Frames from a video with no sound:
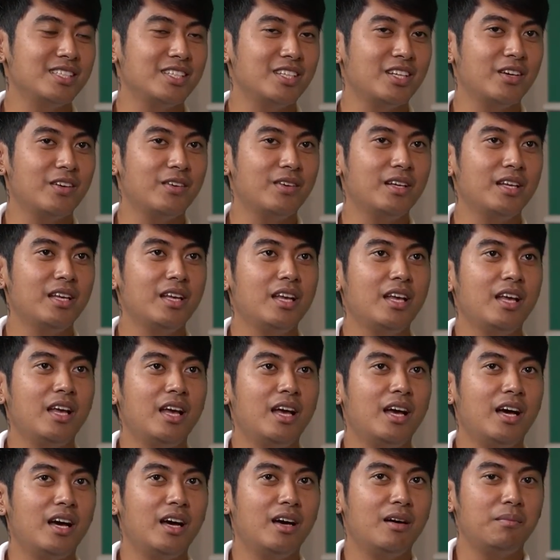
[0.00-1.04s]

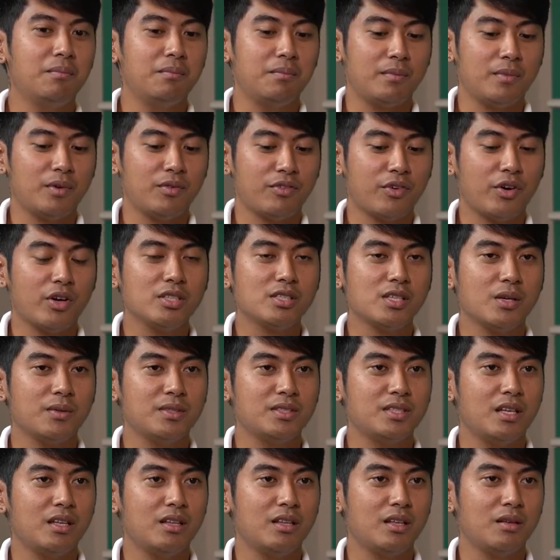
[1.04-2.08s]
Of course, I would
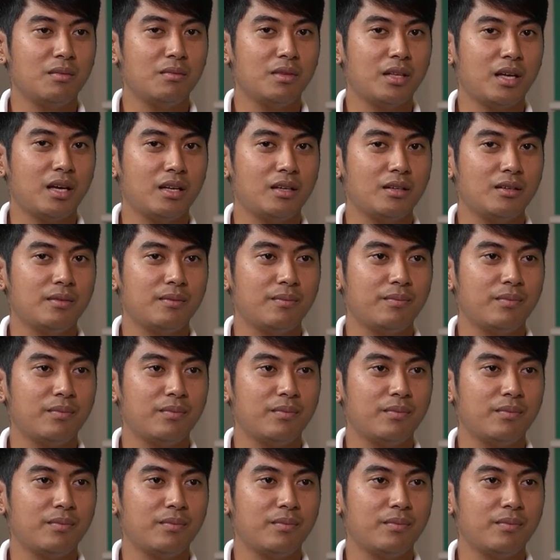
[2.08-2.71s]
tell them that